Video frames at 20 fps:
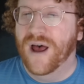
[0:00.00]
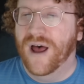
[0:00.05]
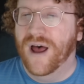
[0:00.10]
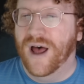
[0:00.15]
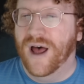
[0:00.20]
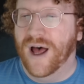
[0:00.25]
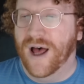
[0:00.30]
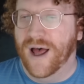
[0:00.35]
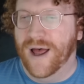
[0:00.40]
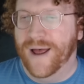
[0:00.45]

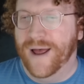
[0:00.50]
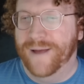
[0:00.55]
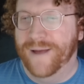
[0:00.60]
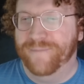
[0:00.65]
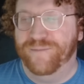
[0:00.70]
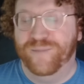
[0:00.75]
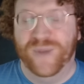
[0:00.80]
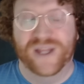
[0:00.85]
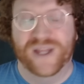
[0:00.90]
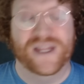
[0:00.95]

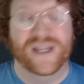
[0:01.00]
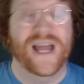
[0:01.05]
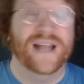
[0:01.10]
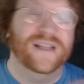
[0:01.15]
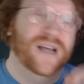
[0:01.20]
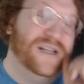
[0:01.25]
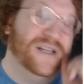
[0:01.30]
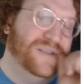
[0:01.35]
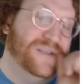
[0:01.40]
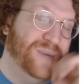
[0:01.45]
But that
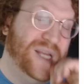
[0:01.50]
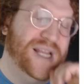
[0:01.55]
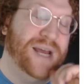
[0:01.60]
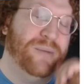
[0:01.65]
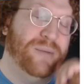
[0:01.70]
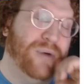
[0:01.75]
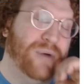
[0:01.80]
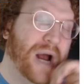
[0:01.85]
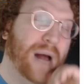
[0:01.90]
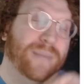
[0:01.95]
does mean they
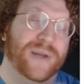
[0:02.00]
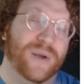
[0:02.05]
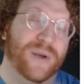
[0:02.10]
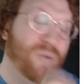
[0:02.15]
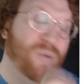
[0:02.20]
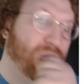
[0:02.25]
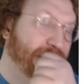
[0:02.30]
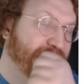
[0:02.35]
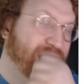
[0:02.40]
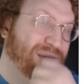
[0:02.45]
probably
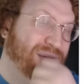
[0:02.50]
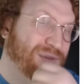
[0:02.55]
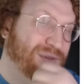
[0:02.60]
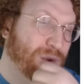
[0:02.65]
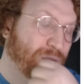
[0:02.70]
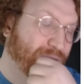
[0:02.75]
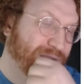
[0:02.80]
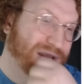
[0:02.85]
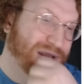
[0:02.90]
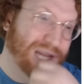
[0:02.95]
won't give you
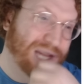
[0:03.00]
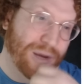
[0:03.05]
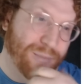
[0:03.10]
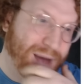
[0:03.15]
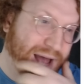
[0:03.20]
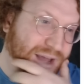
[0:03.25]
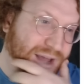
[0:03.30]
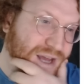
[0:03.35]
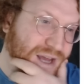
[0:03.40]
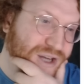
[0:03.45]
a reload
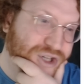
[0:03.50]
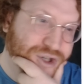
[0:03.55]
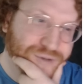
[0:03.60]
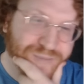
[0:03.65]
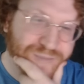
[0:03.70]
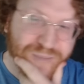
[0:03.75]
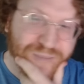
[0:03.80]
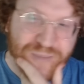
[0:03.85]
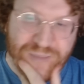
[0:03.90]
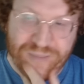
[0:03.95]
package.
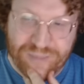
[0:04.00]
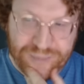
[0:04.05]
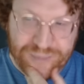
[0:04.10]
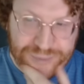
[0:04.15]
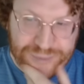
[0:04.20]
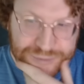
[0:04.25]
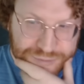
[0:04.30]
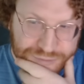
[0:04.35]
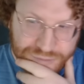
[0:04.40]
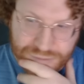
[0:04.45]

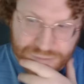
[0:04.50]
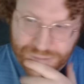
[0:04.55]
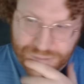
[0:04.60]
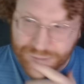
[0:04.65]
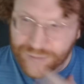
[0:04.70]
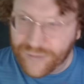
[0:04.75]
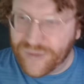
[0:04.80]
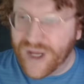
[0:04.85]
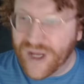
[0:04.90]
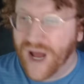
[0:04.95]

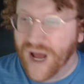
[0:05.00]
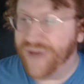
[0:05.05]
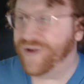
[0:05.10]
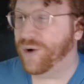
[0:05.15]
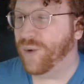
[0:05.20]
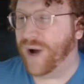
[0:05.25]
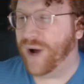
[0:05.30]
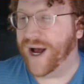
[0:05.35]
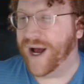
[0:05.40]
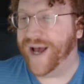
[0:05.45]

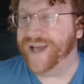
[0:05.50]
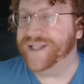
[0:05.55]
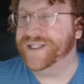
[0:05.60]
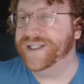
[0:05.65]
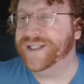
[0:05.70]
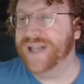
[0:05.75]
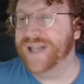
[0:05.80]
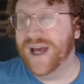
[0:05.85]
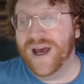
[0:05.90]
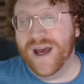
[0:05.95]

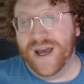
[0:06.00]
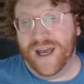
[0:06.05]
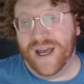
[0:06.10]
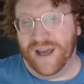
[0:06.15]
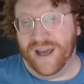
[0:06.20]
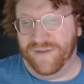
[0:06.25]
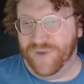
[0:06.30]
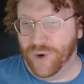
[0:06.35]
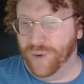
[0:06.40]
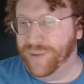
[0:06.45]
Otherwise,
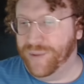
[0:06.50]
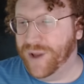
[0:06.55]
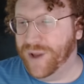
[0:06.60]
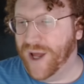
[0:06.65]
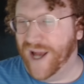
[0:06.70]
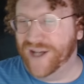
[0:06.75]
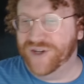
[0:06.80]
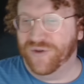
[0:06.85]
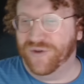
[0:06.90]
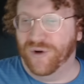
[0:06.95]
if you're
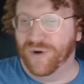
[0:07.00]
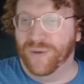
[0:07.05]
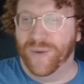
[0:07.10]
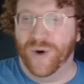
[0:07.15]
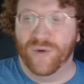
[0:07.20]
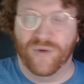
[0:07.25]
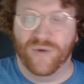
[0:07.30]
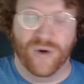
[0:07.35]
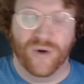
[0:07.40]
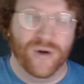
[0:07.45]
applying to
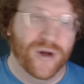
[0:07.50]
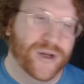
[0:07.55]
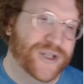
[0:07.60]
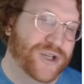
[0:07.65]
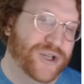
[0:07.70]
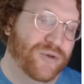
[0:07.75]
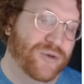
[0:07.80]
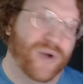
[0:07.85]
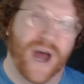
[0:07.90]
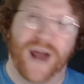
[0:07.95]
remote roles,
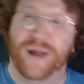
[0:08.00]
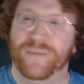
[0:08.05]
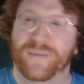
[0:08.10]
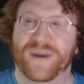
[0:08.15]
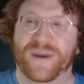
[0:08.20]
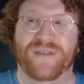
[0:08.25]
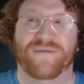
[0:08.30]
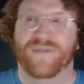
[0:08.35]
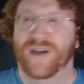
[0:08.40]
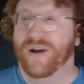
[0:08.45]
you got to
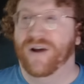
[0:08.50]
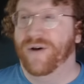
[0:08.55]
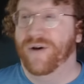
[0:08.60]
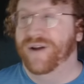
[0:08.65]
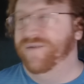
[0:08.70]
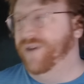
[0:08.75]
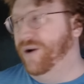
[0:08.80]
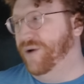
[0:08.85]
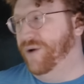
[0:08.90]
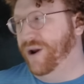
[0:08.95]
be very,
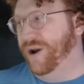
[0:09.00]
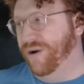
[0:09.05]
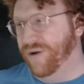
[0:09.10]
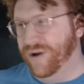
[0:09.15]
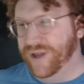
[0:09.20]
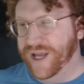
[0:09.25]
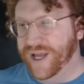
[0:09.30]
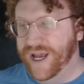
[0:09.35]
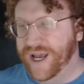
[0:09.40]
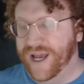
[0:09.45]
very
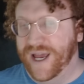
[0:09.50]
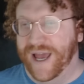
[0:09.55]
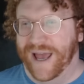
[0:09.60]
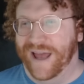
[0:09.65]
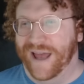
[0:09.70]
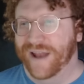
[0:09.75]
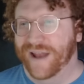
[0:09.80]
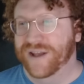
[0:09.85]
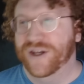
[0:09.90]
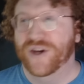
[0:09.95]
early,
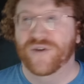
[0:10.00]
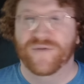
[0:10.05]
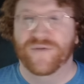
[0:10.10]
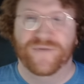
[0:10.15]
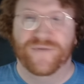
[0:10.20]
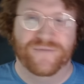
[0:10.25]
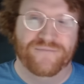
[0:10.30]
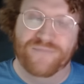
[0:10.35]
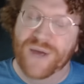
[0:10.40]
and you've